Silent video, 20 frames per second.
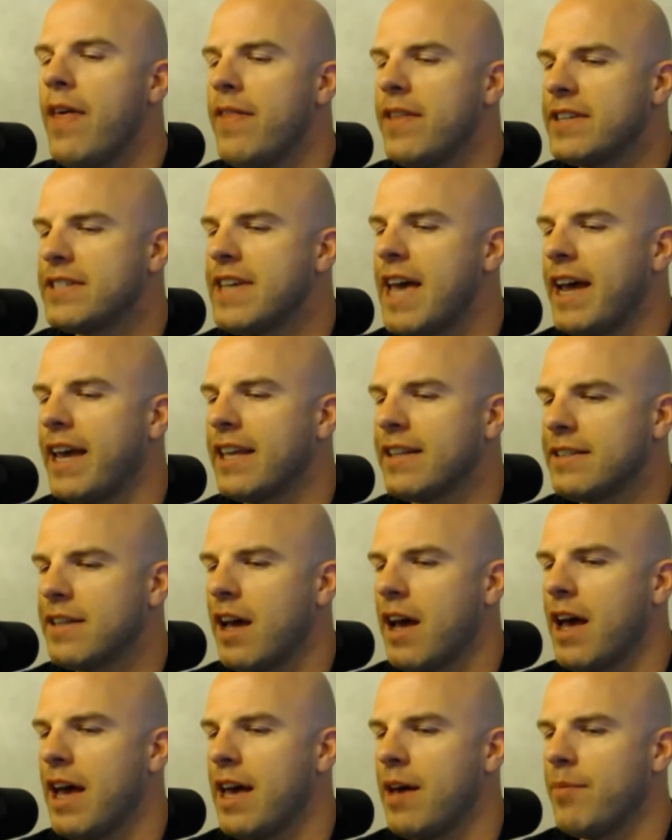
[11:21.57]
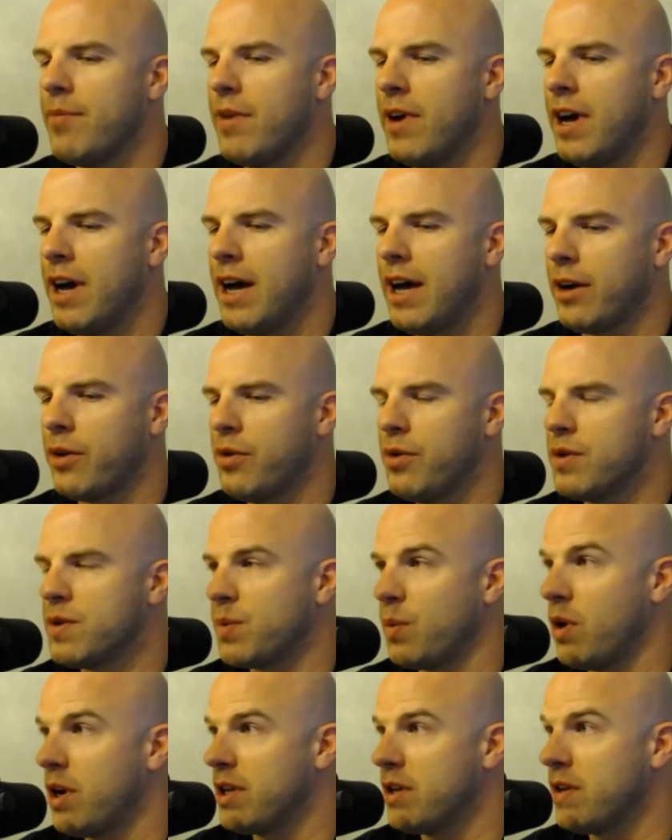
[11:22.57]
And then the second time,
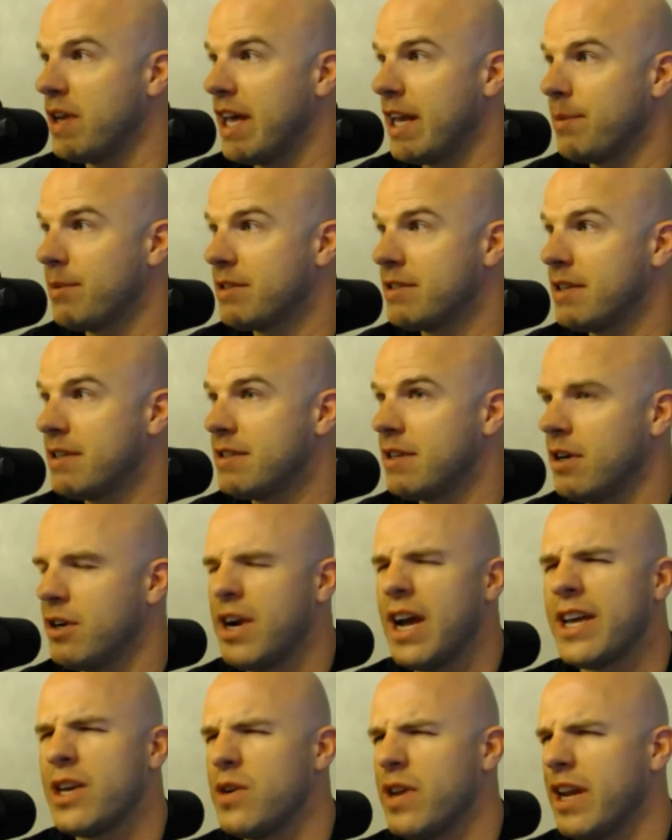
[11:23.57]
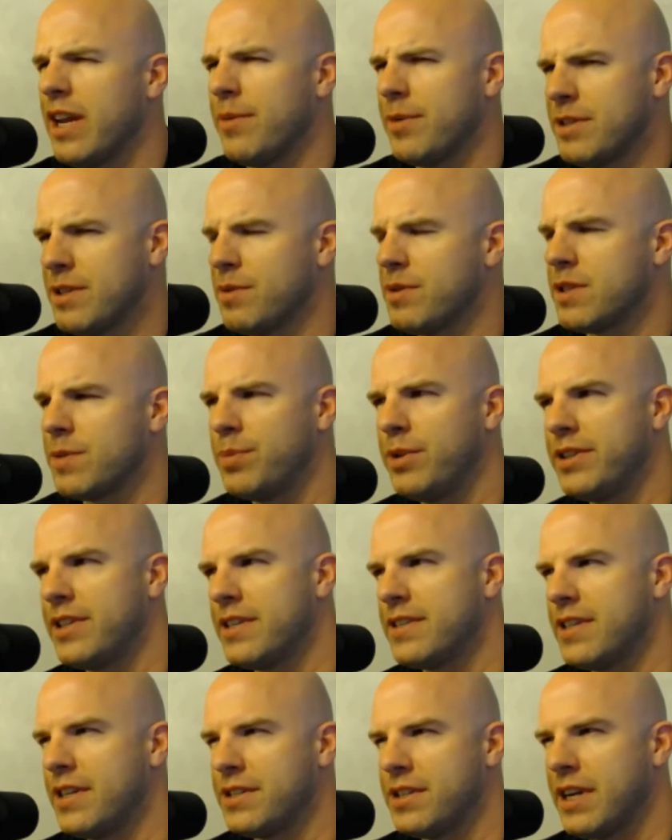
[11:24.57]
Cruz won unanimous, or not unanimous. It was
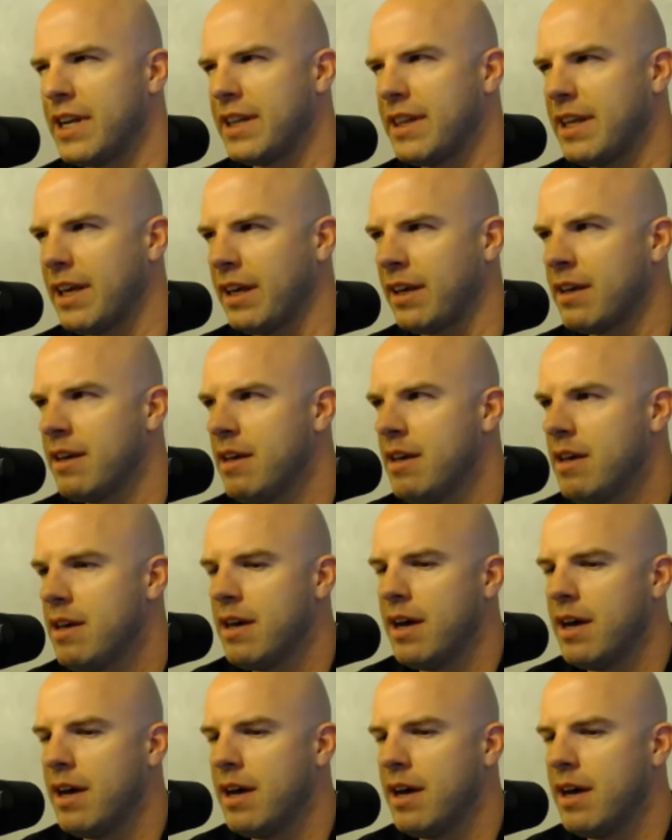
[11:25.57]
split decision, I think.